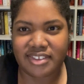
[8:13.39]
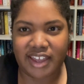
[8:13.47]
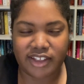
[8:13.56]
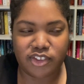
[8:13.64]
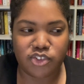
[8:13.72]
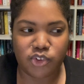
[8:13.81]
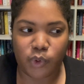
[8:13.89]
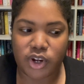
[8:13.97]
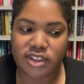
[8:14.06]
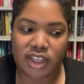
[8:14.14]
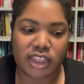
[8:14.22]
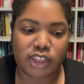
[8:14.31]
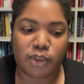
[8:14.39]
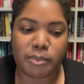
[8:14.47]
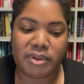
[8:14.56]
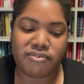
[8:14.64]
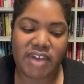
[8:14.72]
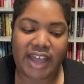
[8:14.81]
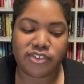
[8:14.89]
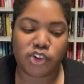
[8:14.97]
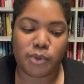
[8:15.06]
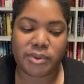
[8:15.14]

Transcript: I got the story done a little bit faster.